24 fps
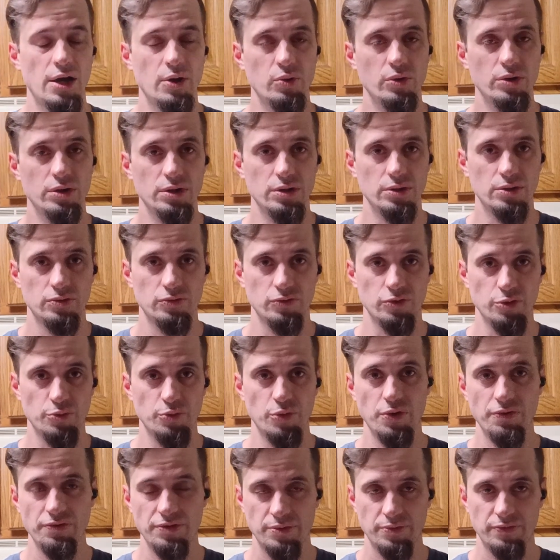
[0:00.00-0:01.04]
will
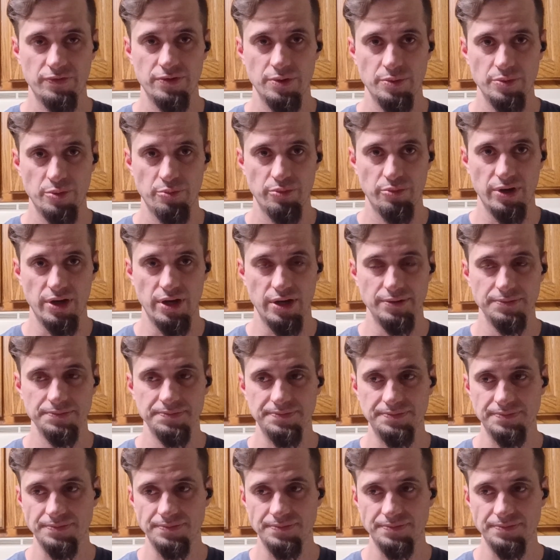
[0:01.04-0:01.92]
remove them from the brine.